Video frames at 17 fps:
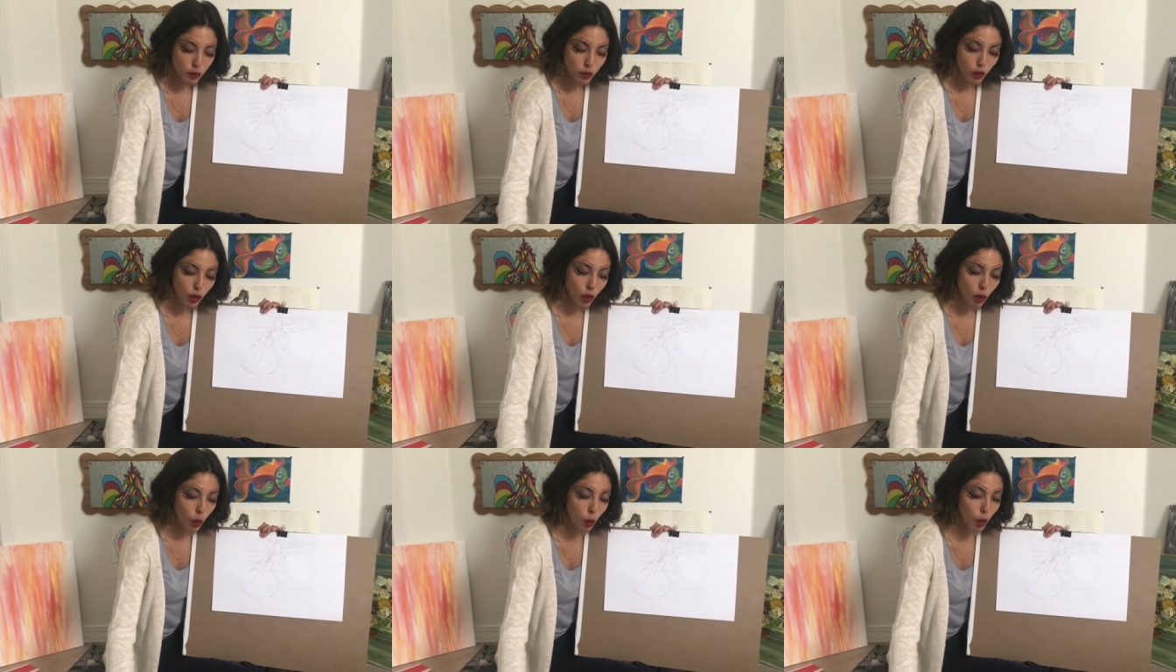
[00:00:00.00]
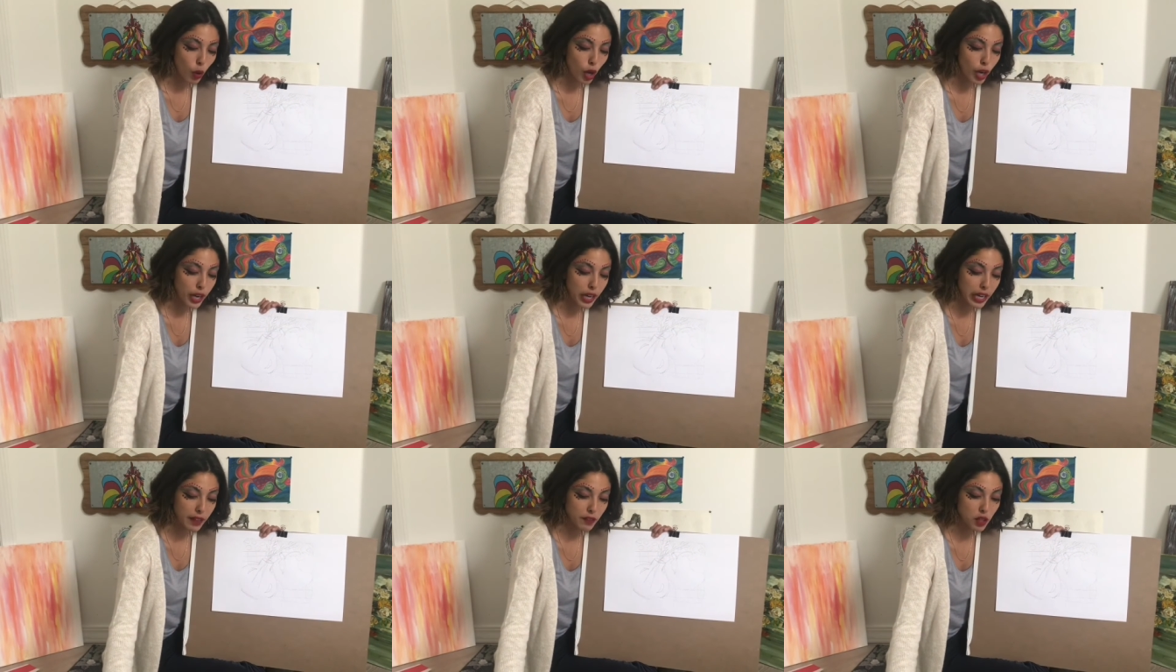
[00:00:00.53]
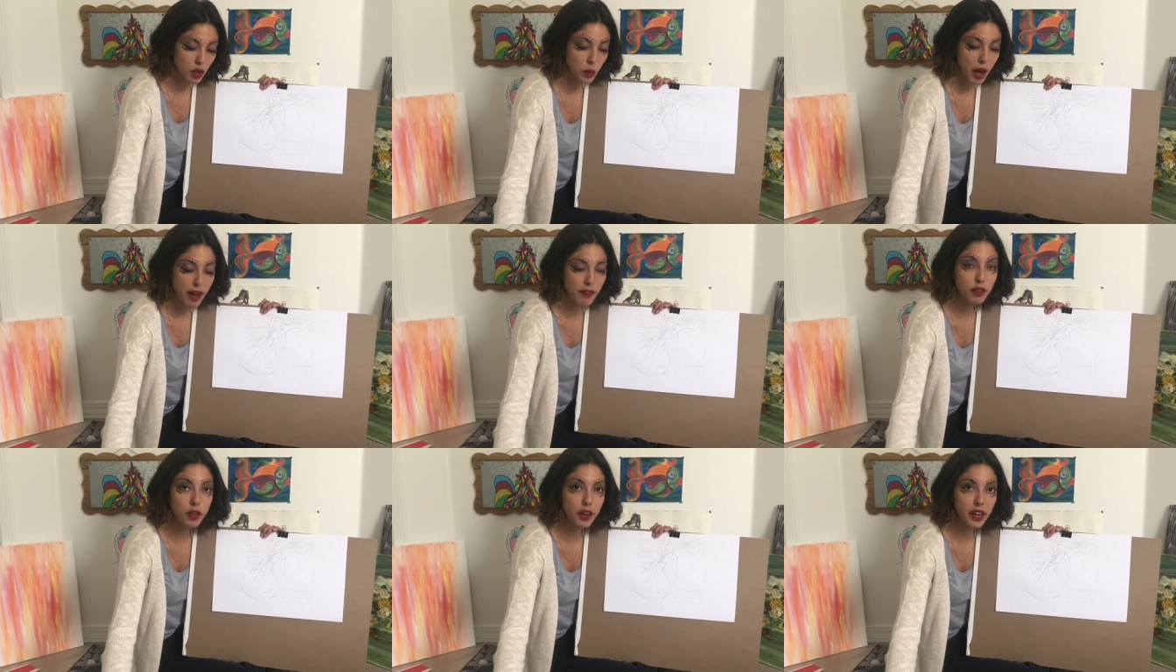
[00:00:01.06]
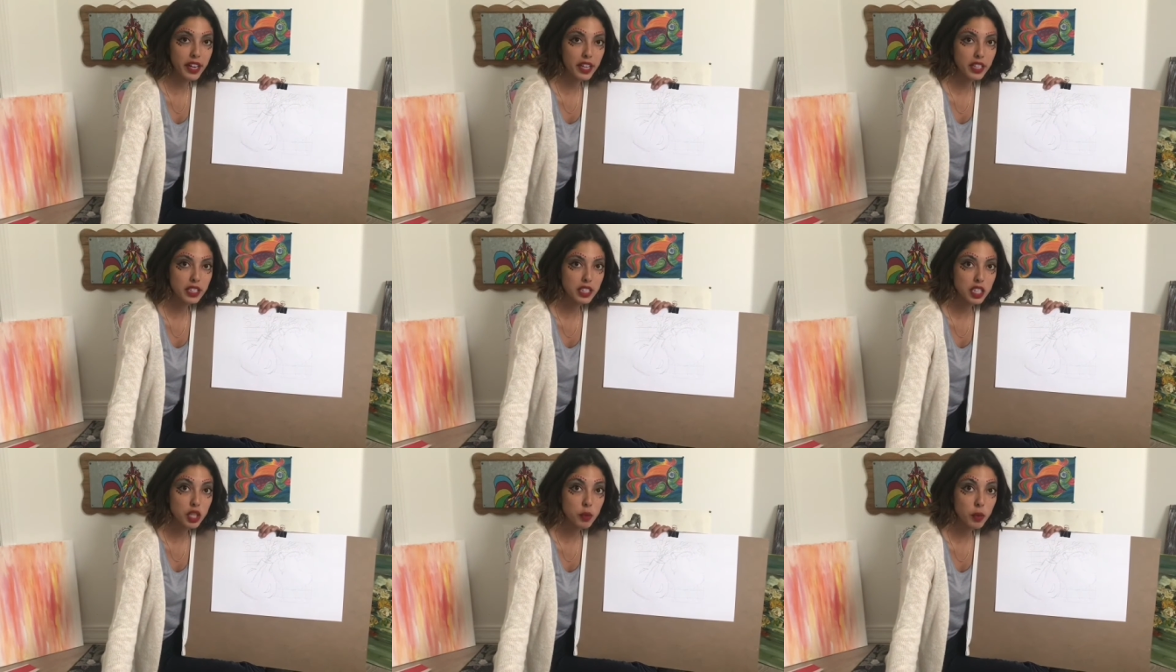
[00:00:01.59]
or if you have crayons and you
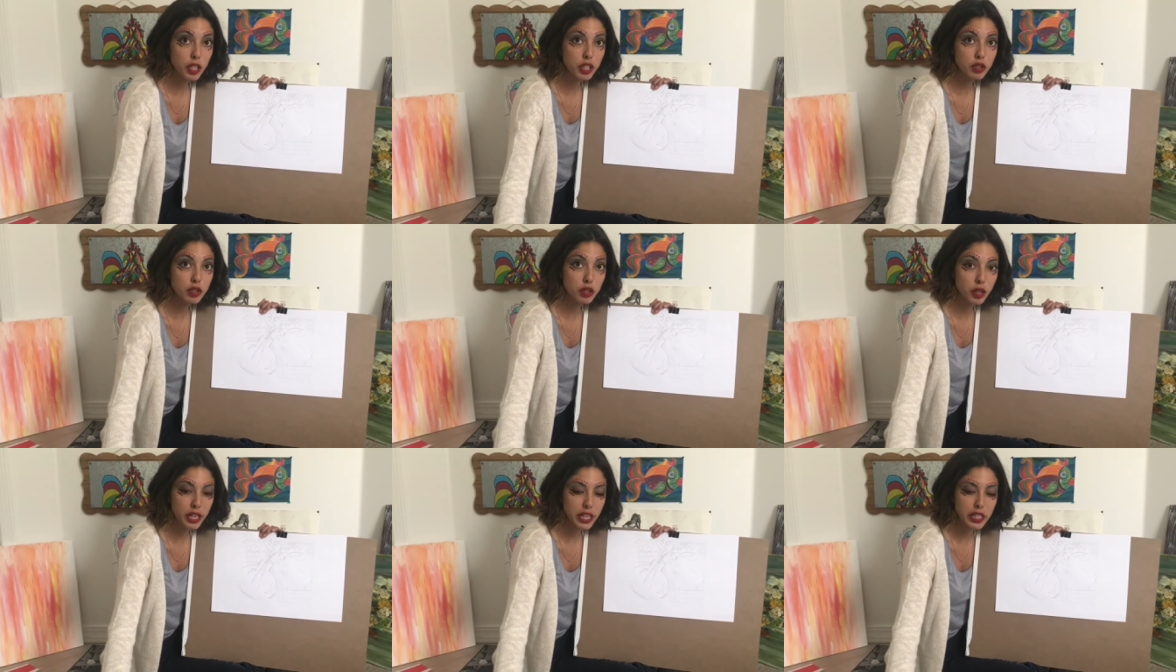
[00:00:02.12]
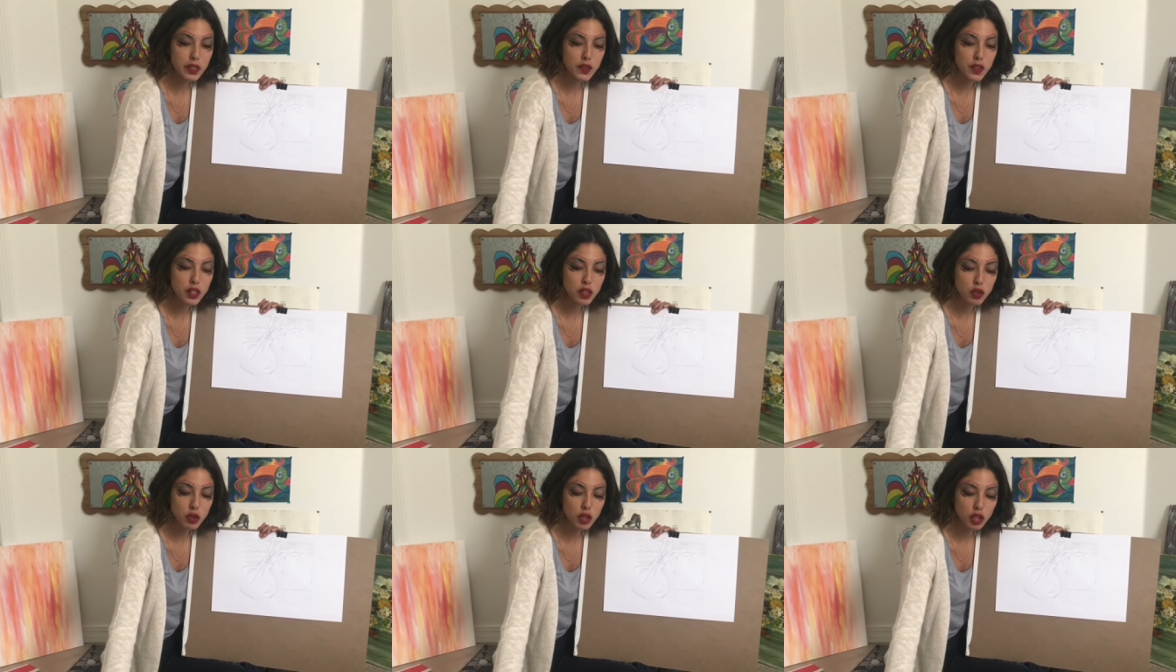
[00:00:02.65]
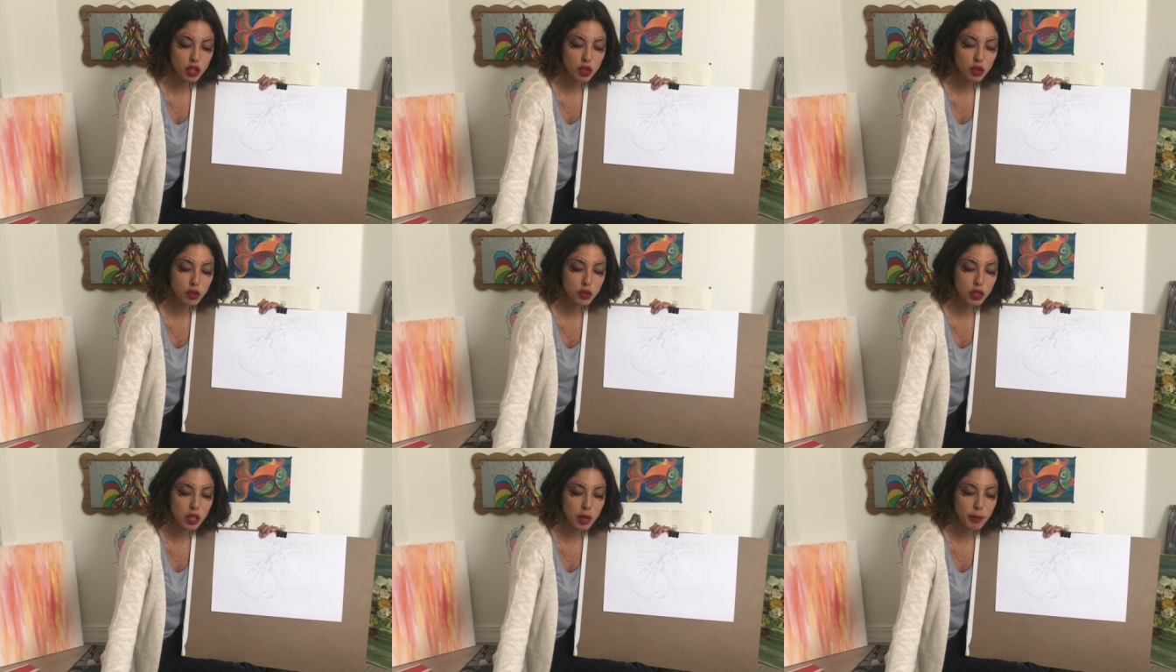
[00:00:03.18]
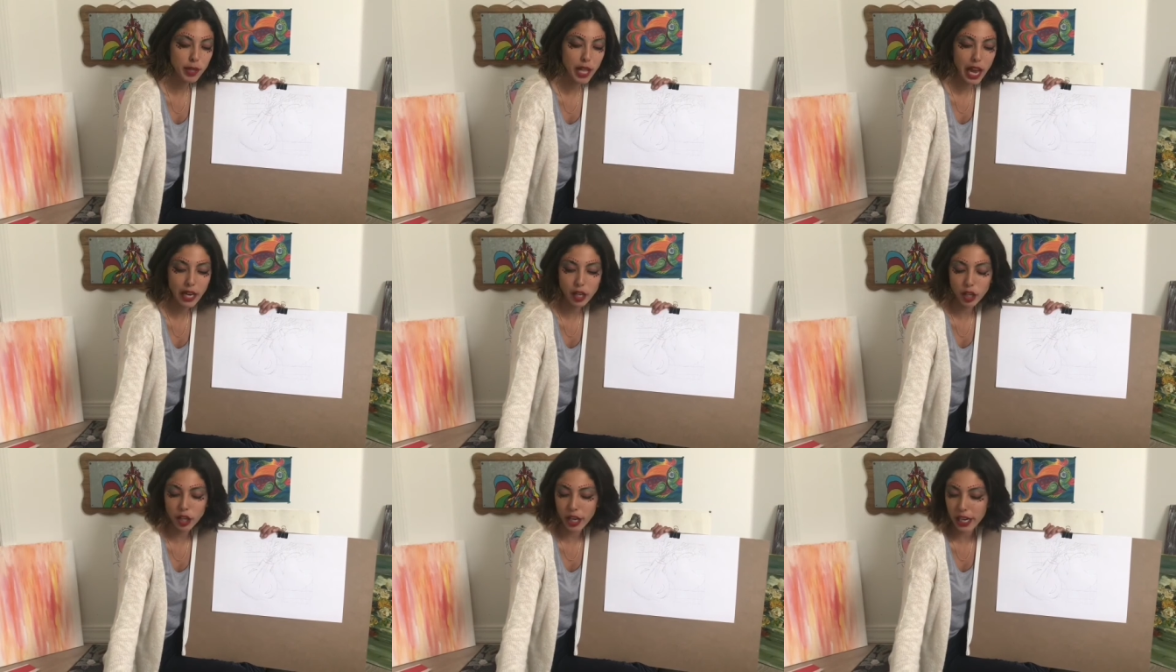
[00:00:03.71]
want to use crayons for this, you can use a black
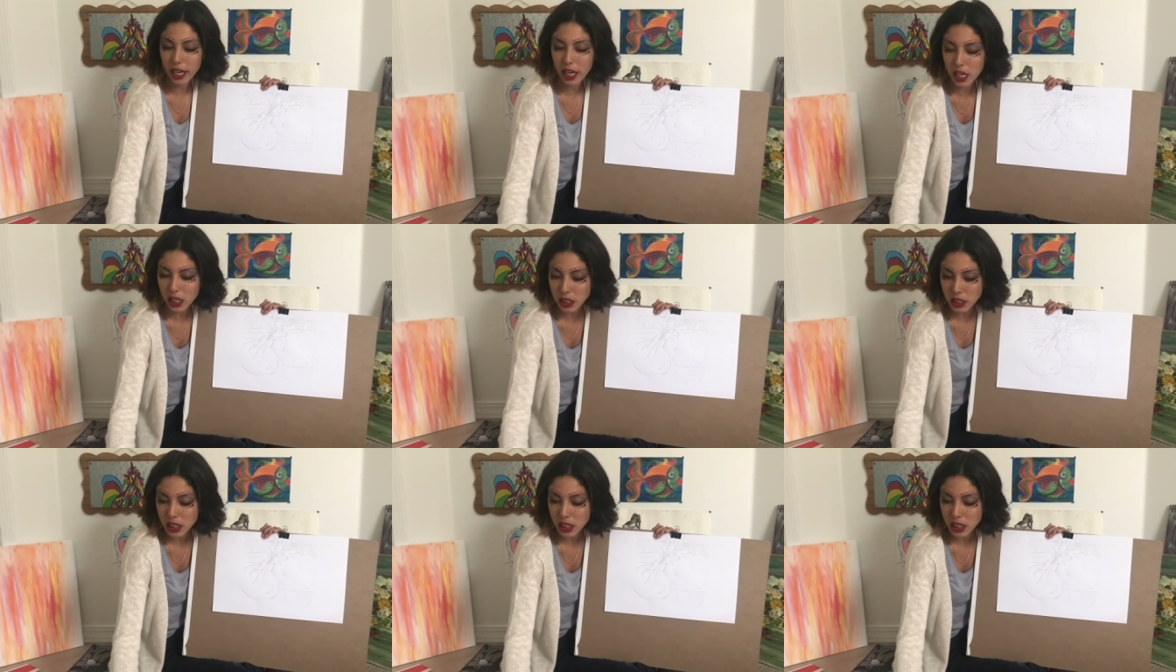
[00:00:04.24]
crayon.